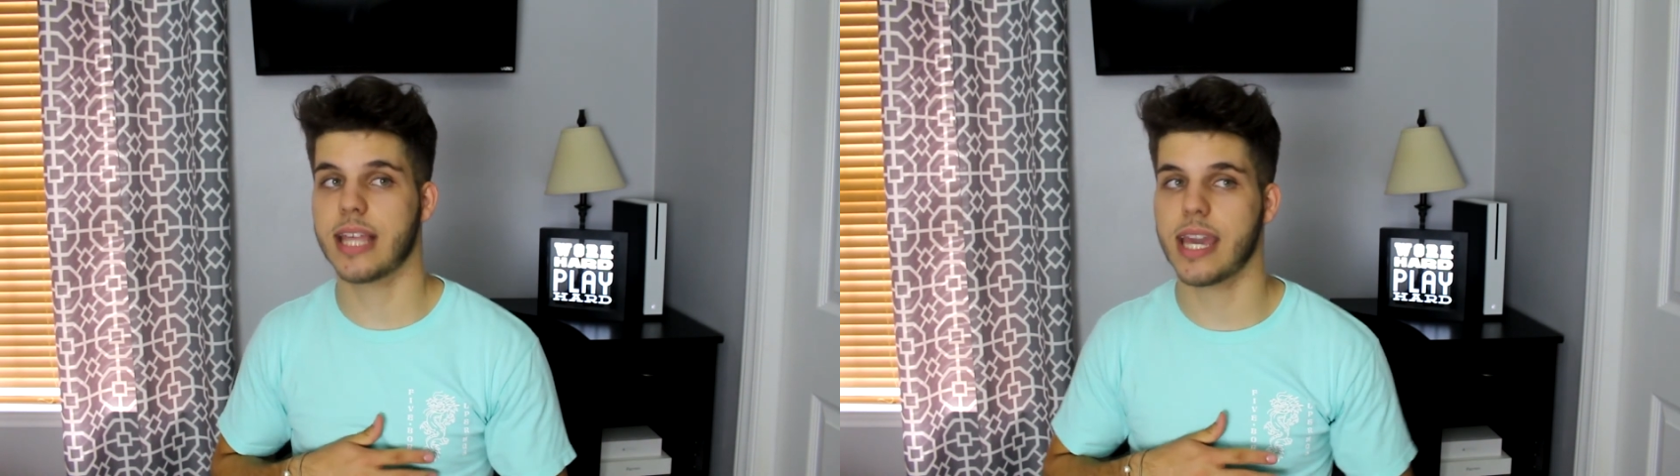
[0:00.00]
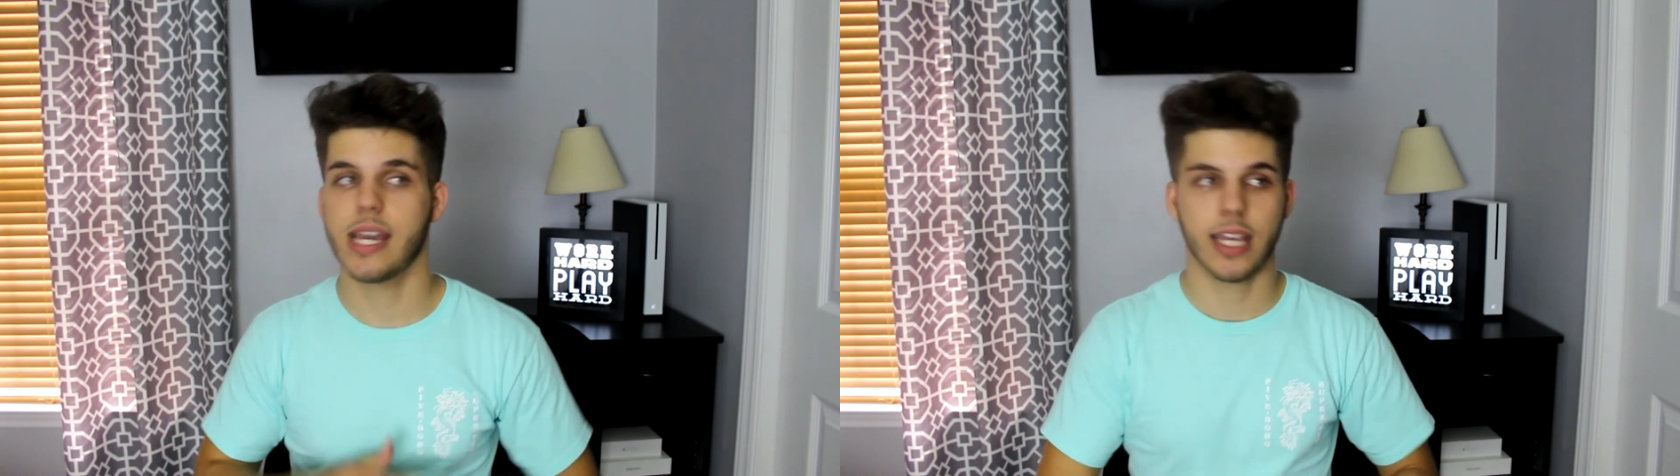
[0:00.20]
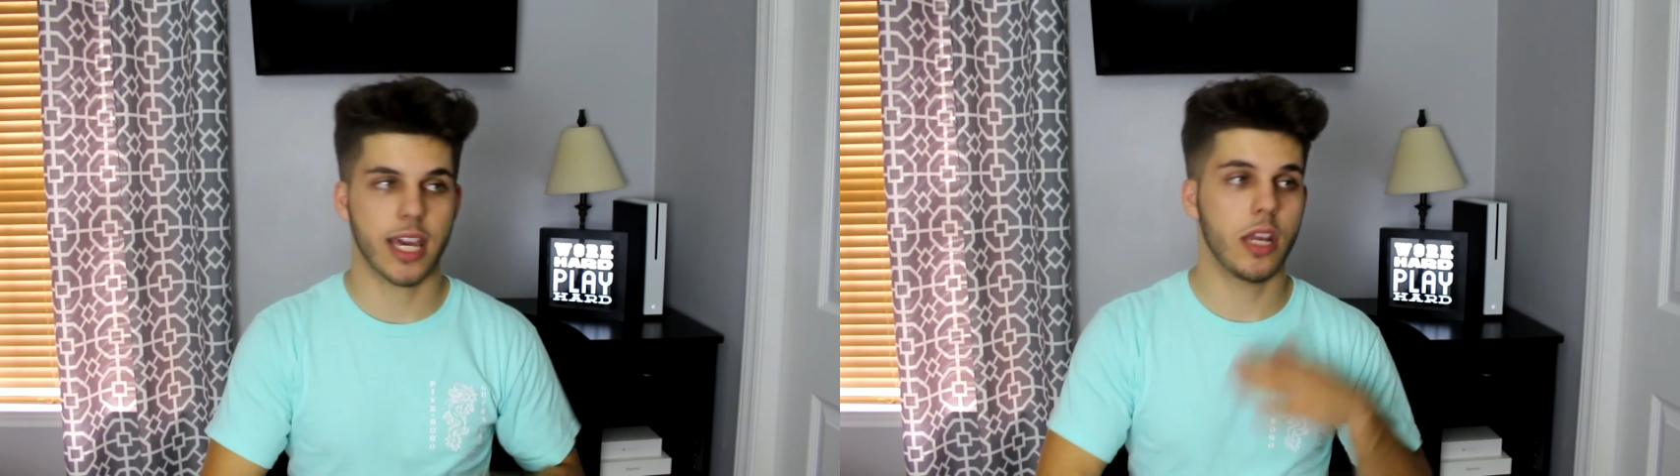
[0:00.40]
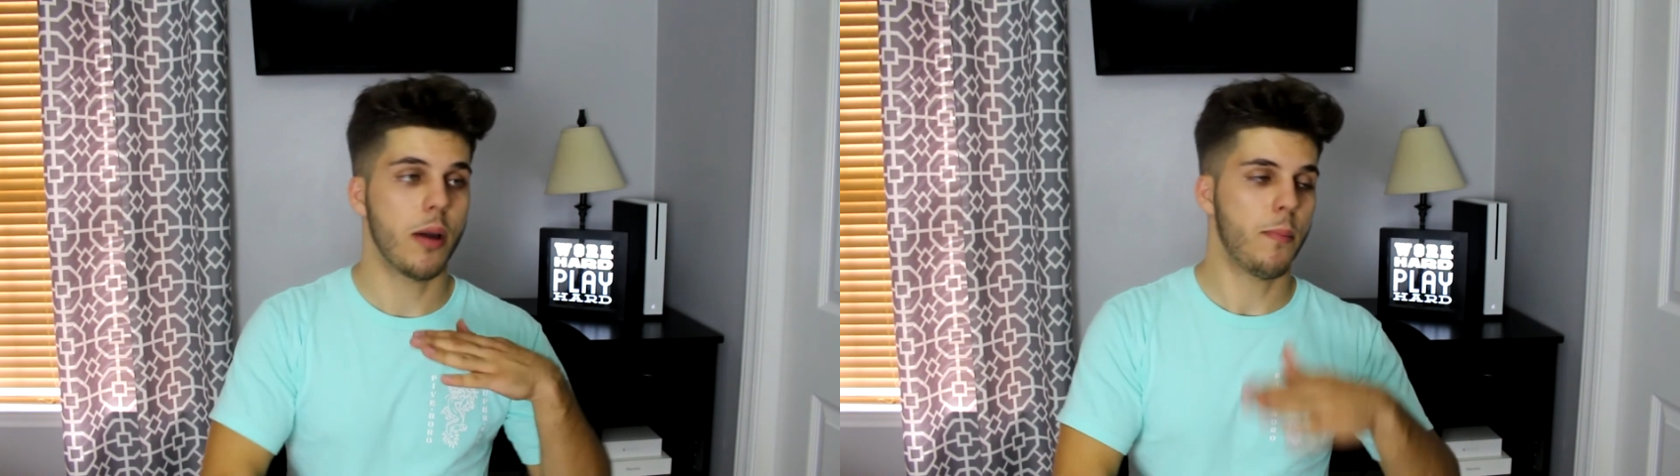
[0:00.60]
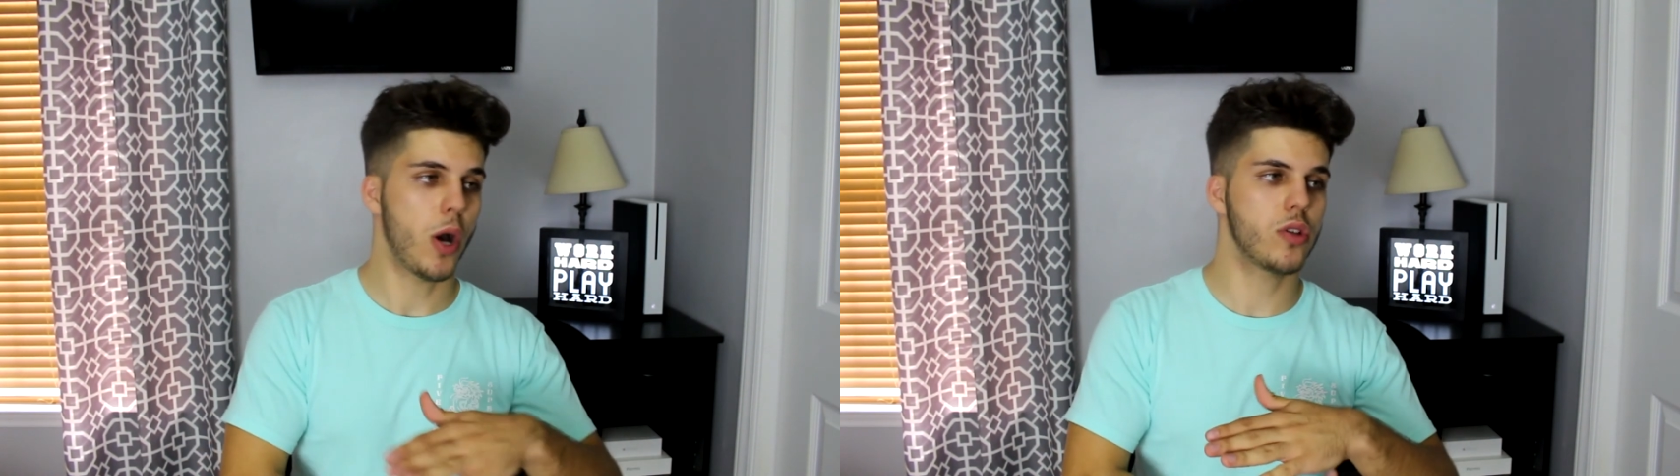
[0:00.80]
they
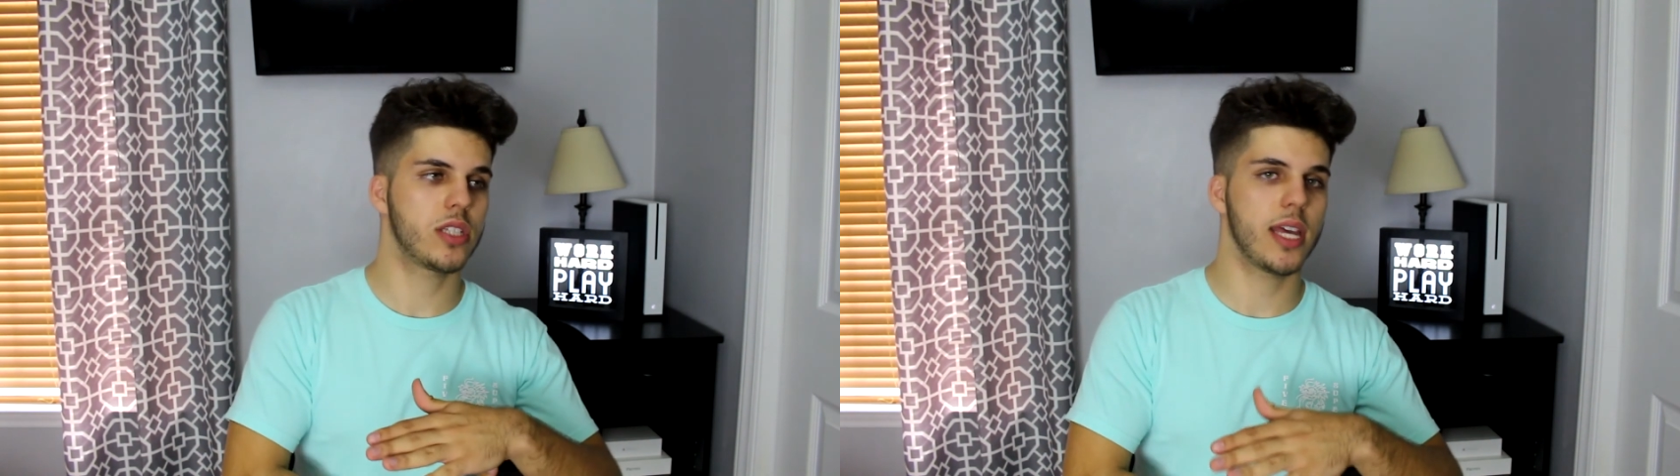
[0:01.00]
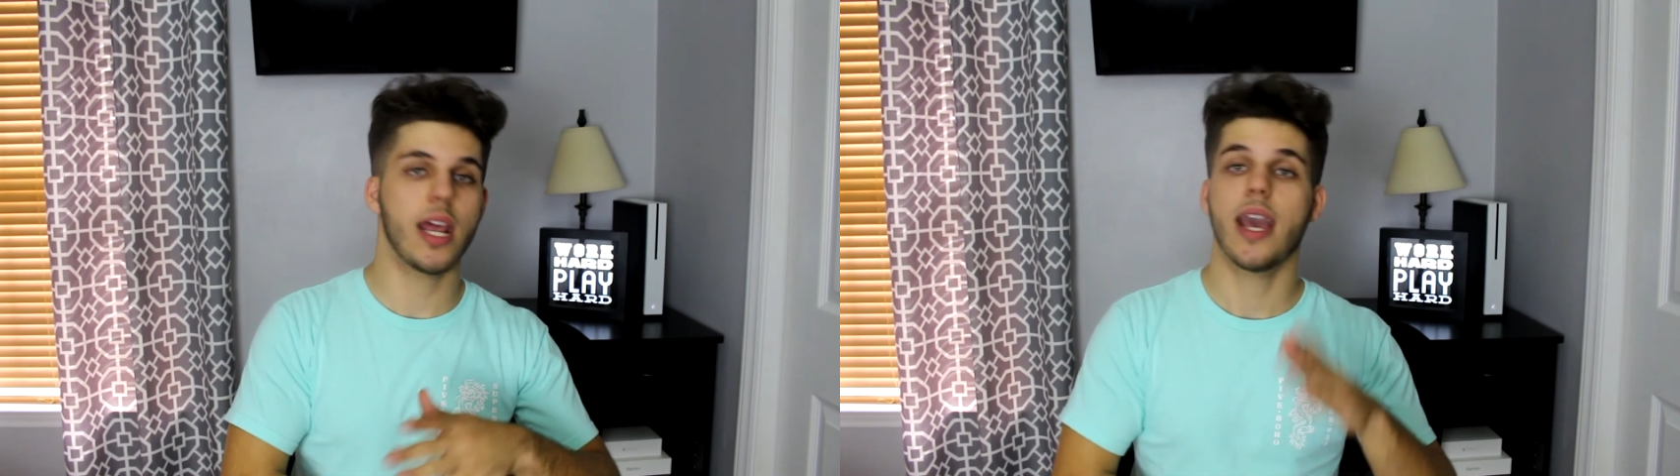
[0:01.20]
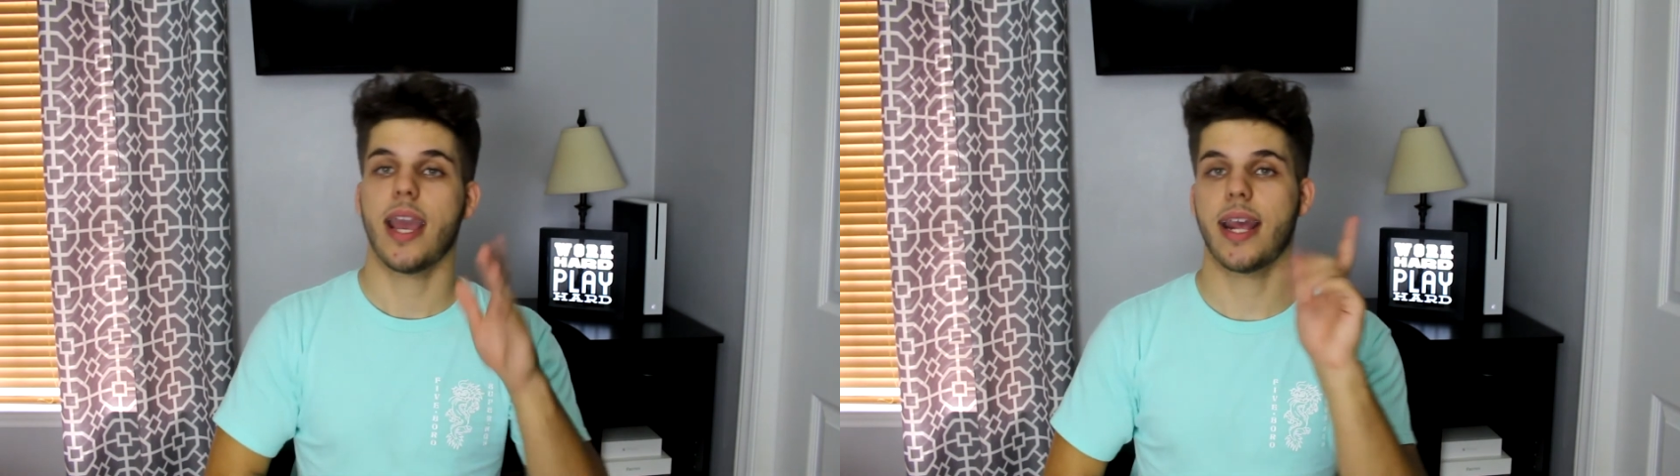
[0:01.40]
get posted.